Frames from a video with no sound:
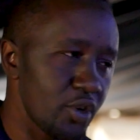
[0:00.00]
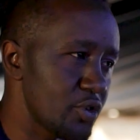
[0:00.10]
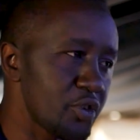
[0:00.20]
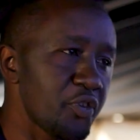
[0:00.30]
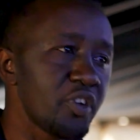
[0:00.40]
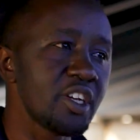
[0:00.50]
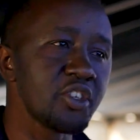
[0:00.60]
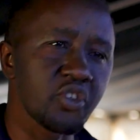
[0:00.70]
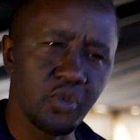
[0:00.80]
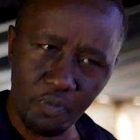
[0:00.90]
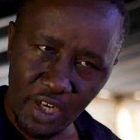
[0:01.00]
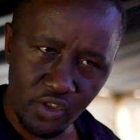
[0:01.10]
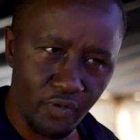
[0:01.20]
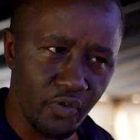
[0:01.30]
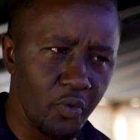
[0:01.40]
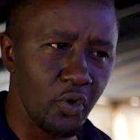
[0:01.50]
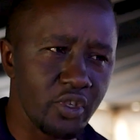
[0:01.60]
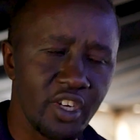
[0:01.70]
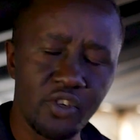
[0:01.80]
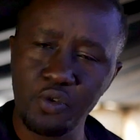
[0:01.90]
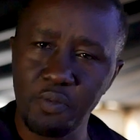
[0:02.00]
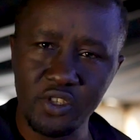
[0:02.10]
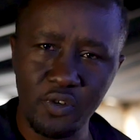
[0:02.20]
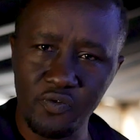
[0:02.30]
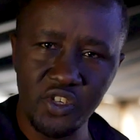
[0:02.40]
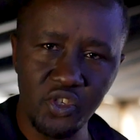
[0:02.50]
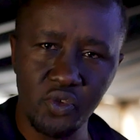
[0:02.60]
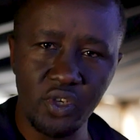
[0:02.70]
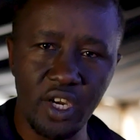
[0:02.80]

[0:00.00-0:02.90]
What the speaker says: you're not feeling too much of the water, too much of the sugar,